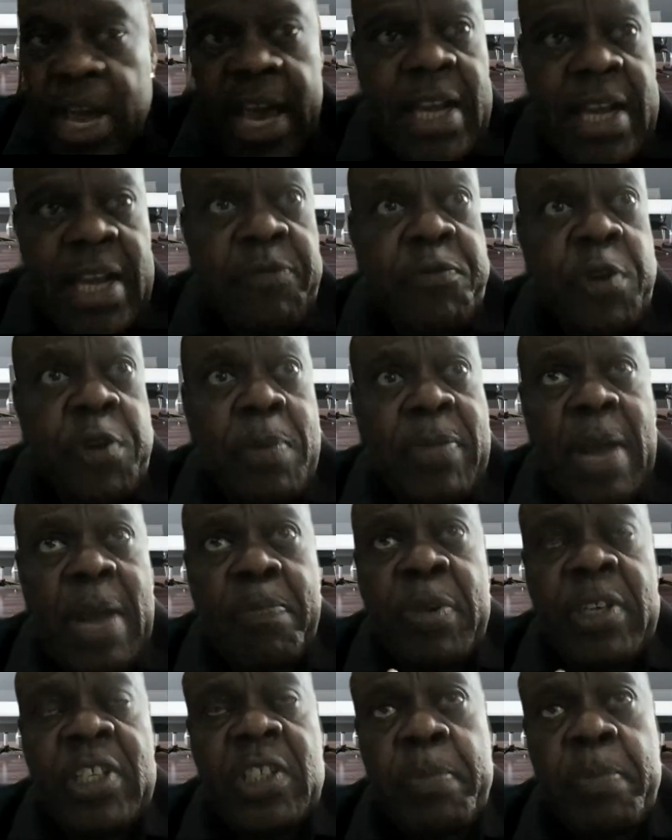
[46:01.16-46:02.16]
And from
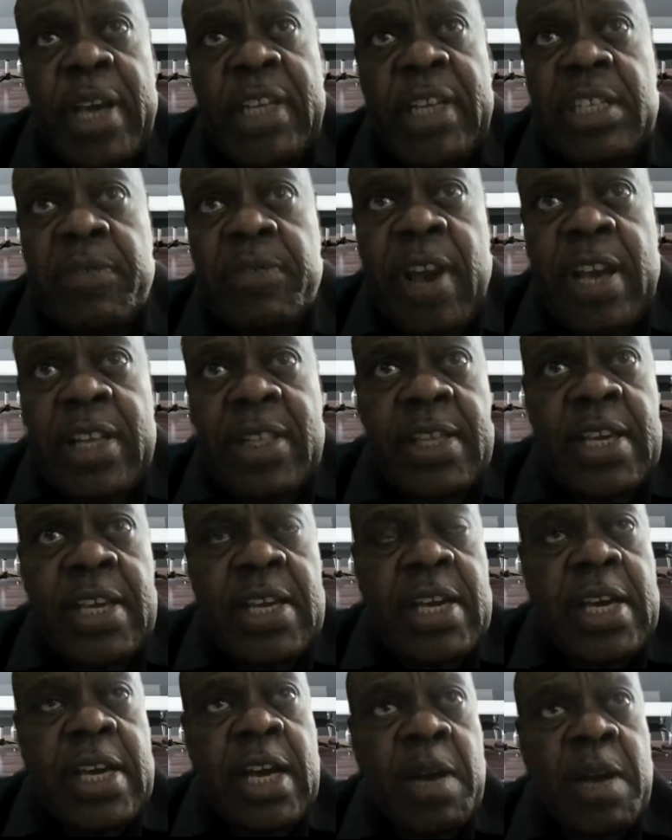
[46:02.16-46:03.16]
that perspective, I
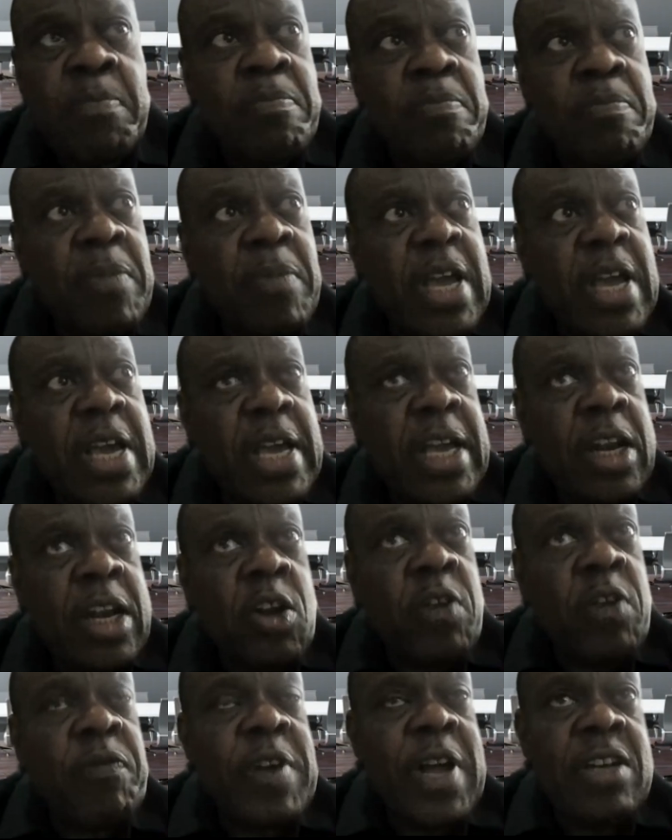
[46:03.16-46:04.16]
think a
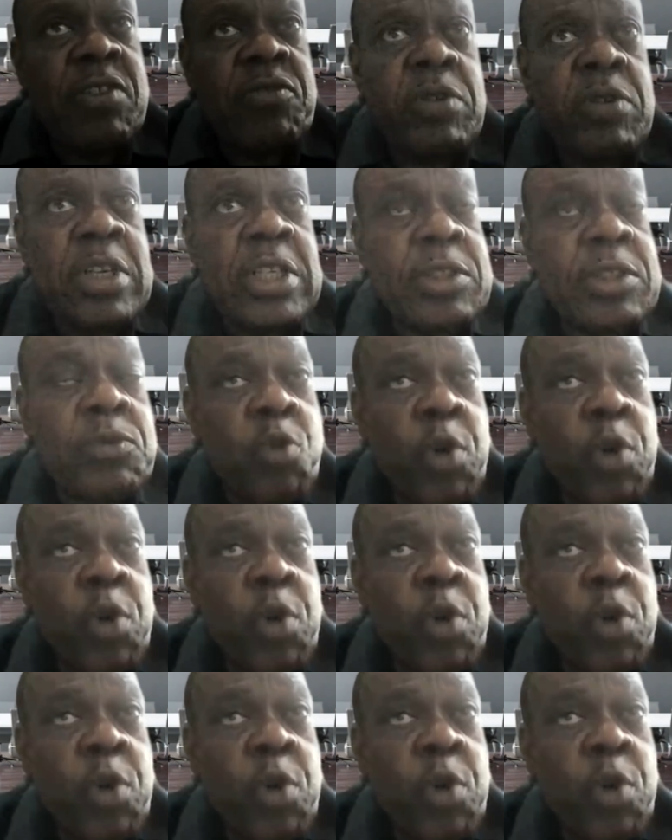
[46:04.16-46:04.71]
lot of countries